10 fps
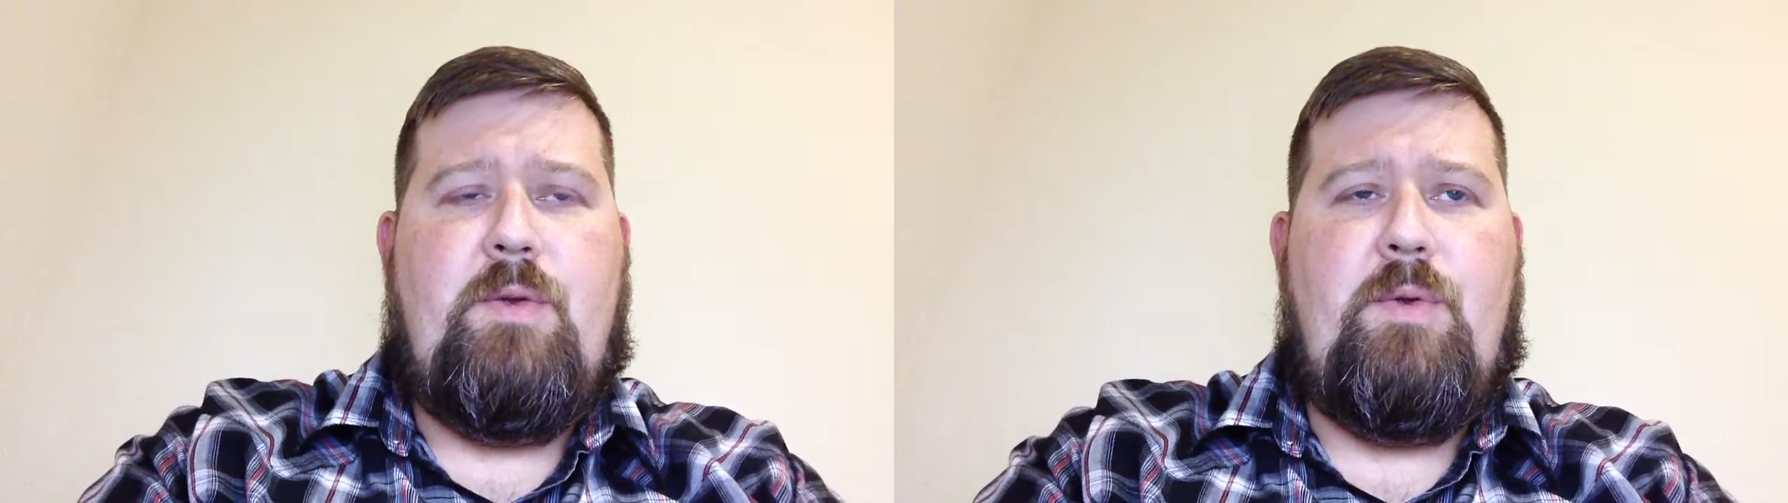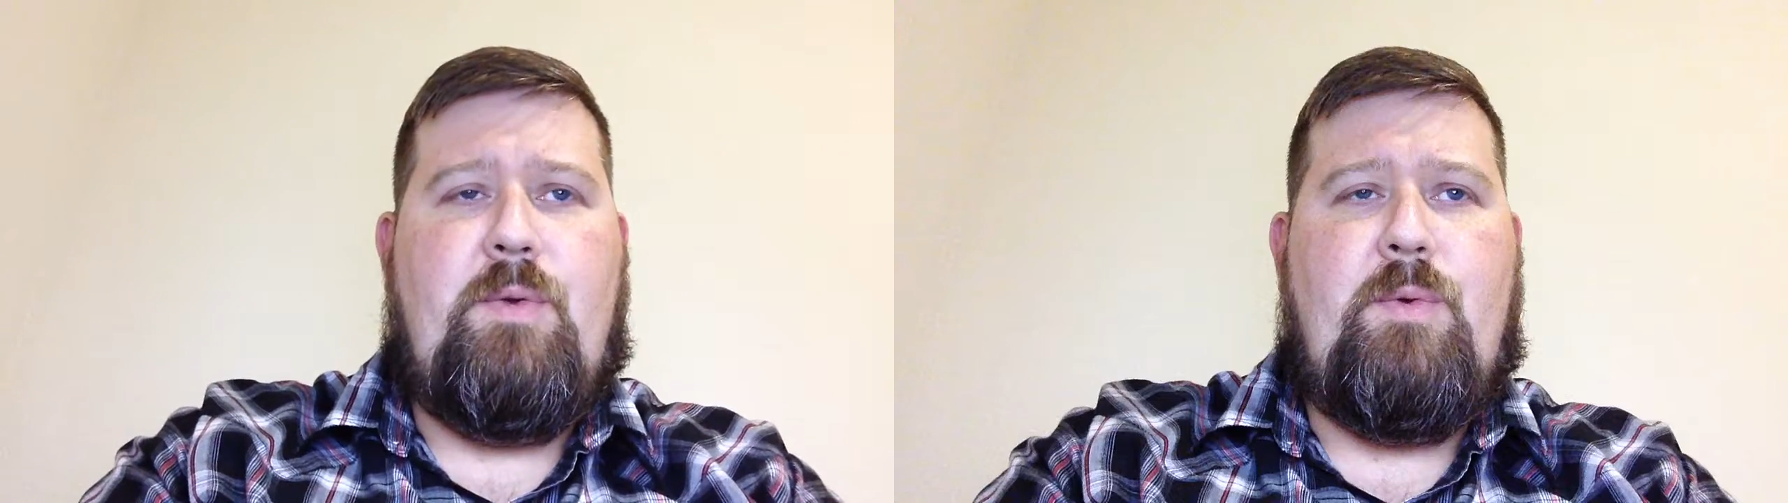
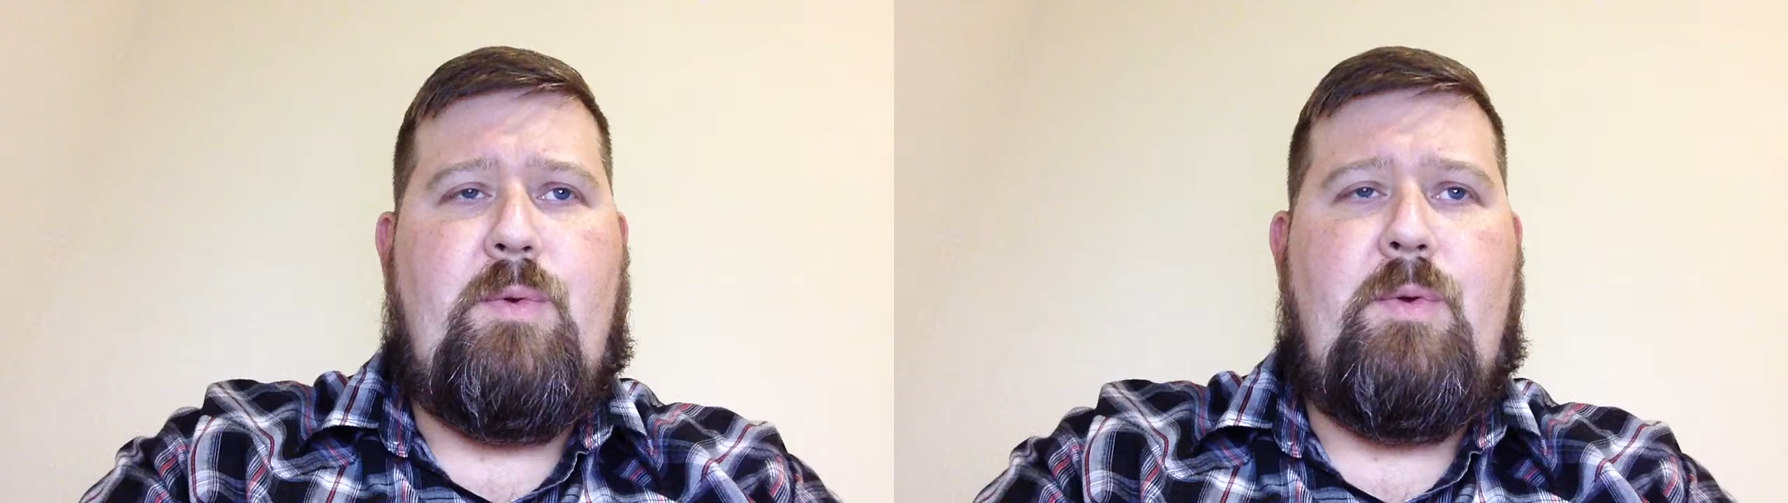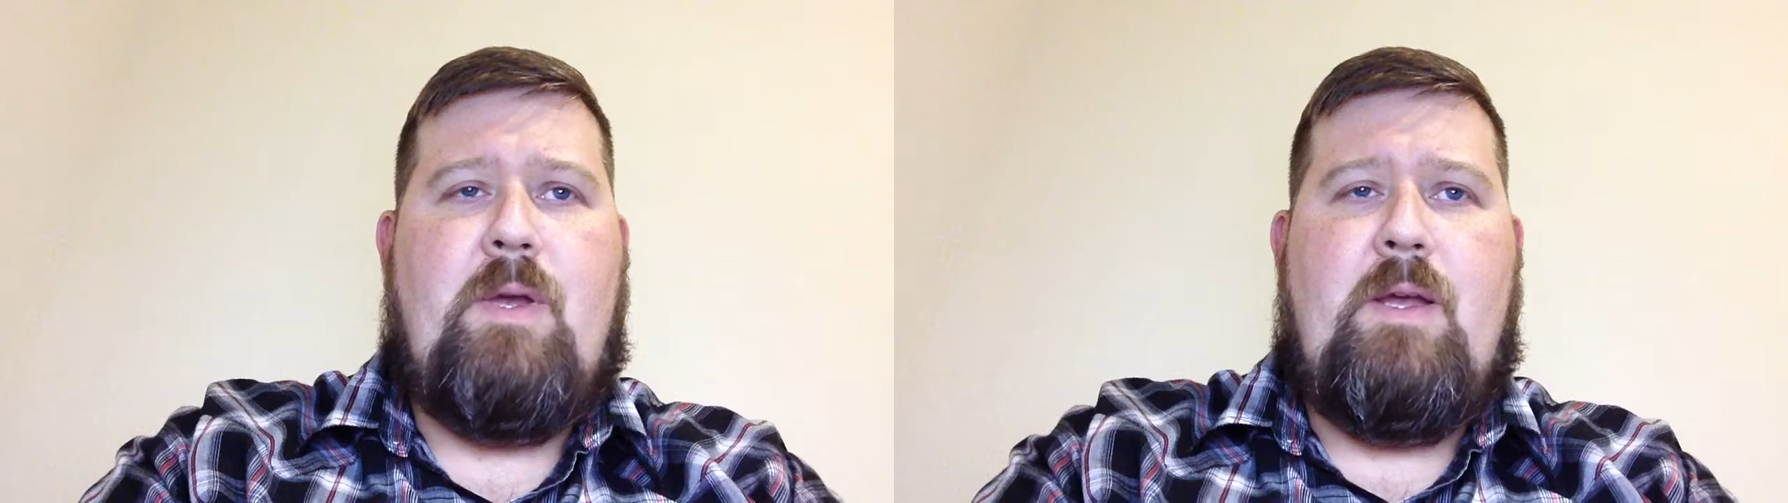
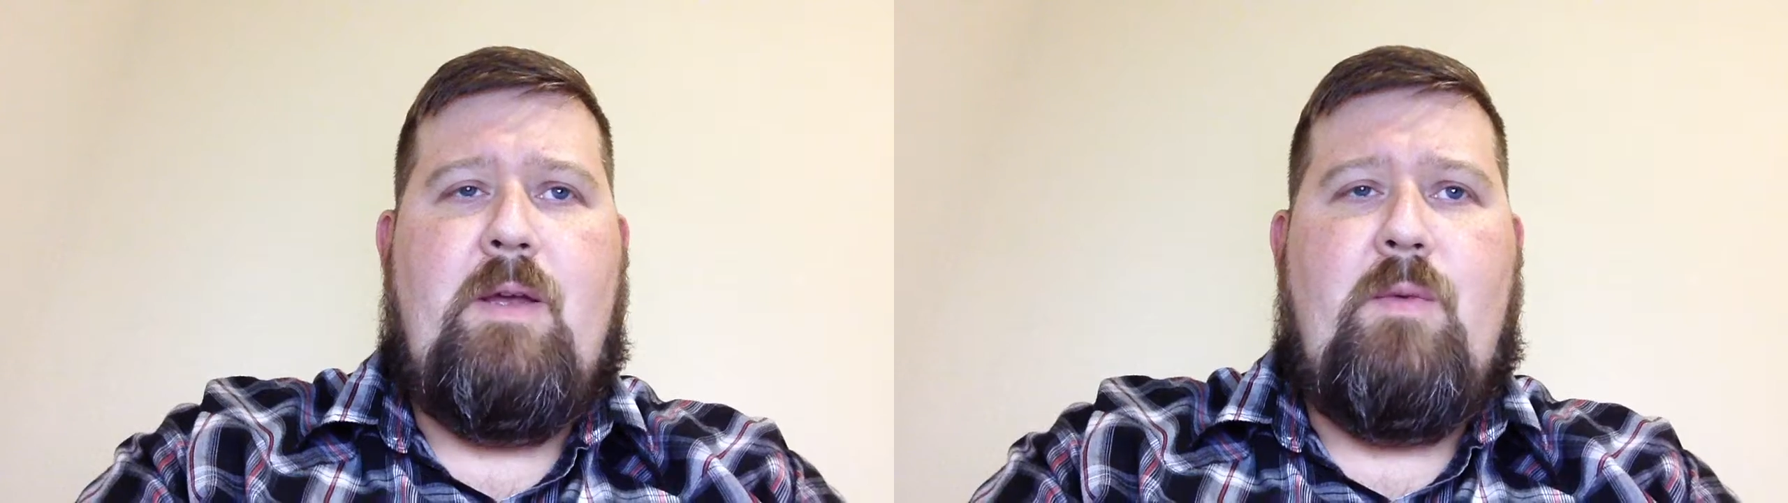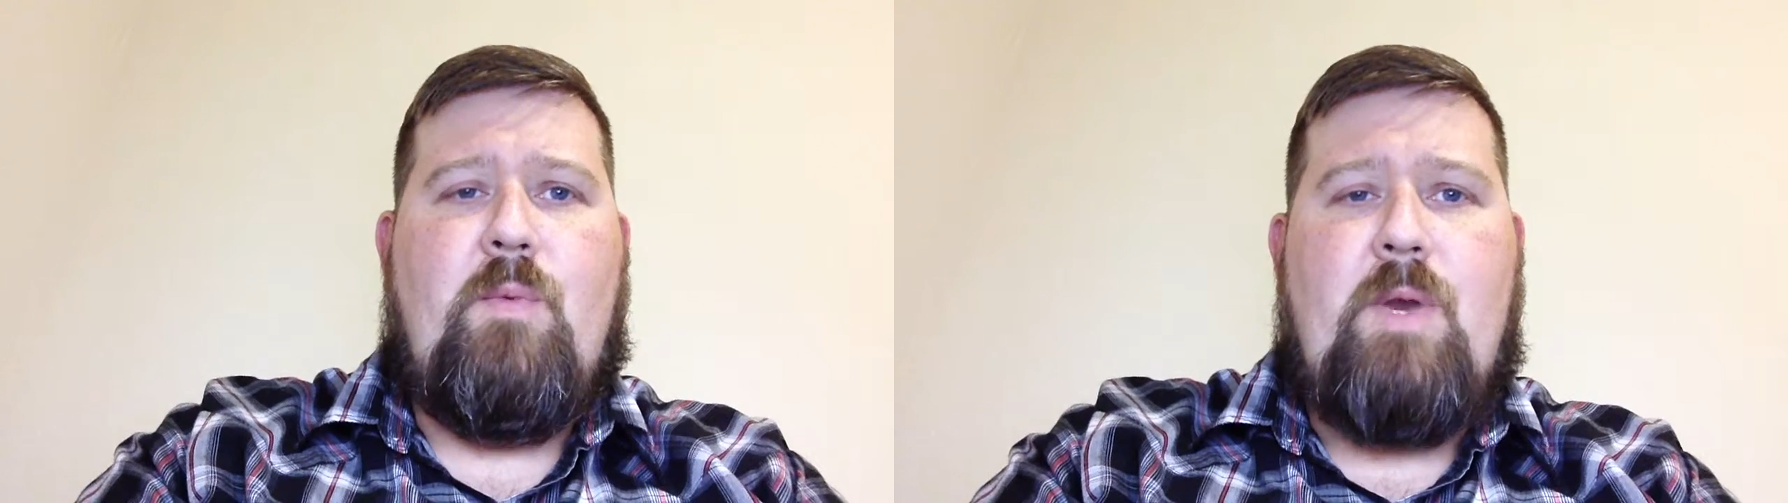who
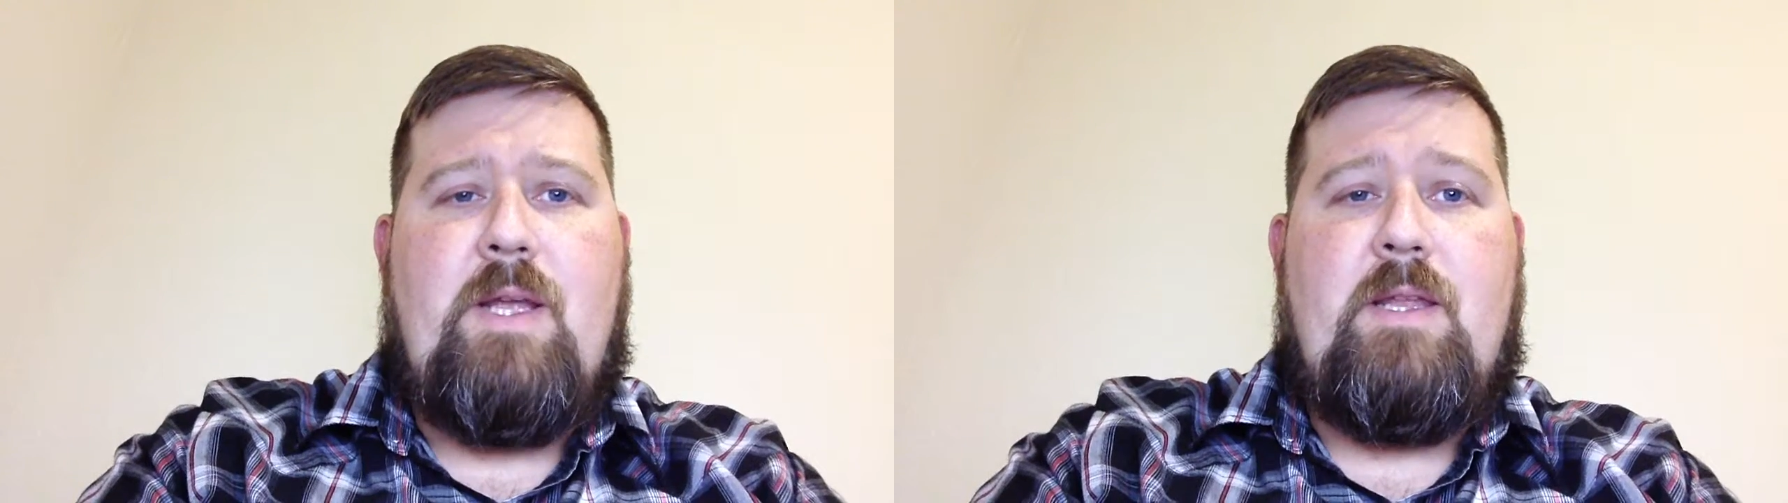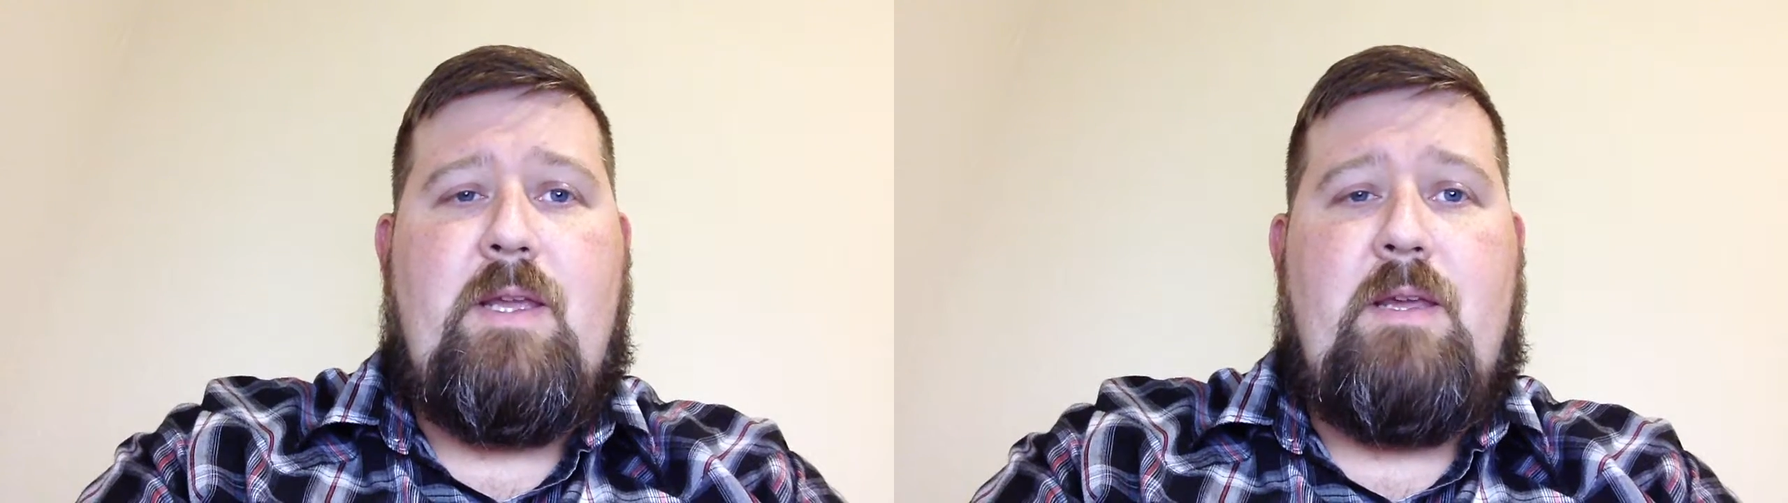
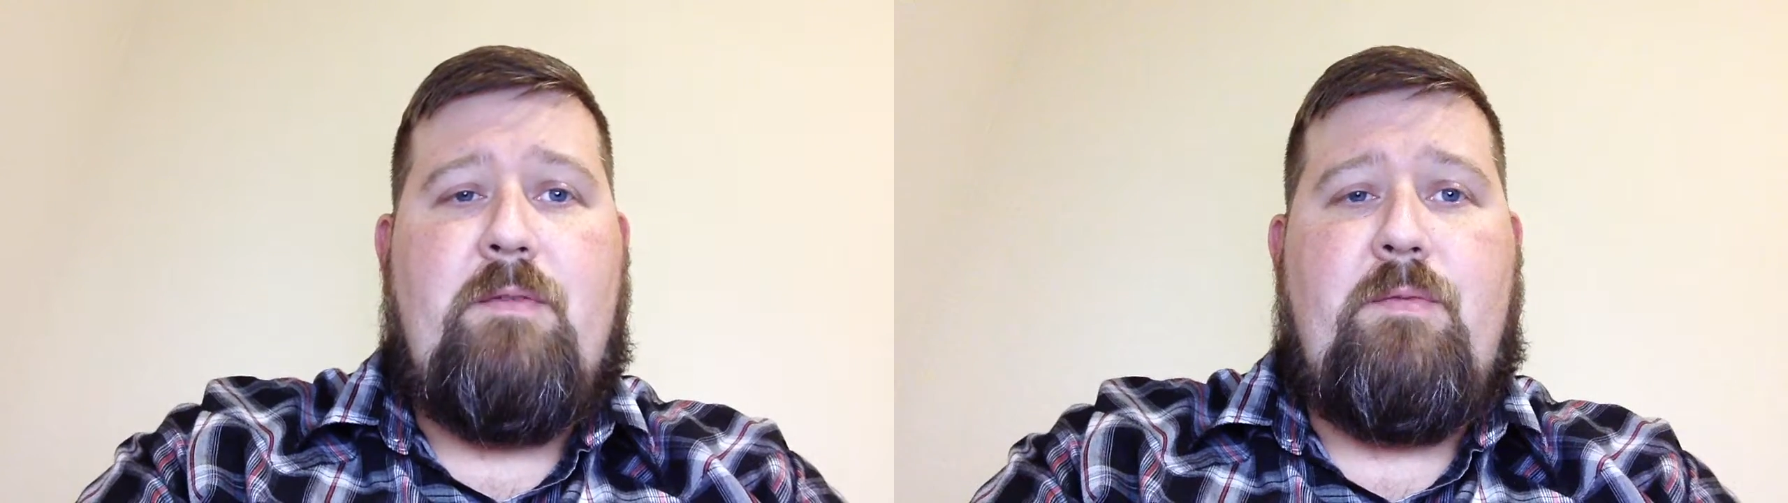really,